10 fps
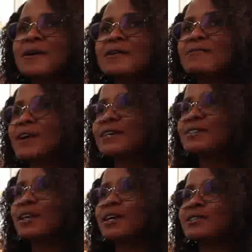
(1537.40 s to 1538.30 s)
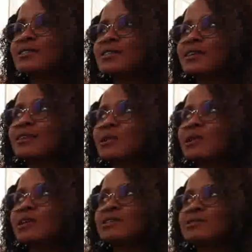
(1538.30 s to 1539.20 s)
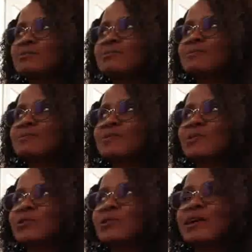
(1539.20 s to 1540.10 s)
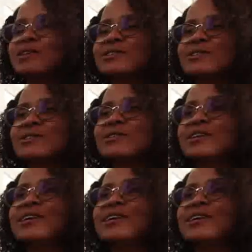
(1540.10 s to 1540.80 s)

revitalize. Is that the word? Oh, I don't know.